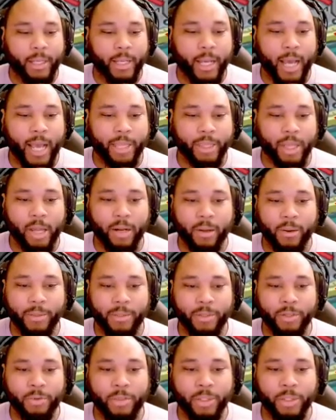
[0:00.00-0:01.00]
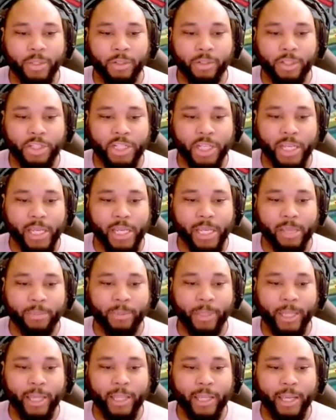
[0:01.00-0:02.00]
I thought I was doing a little cheeky
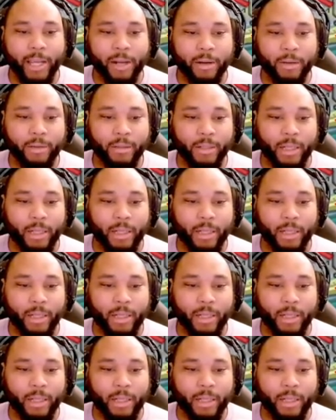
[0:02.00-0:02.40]
play there.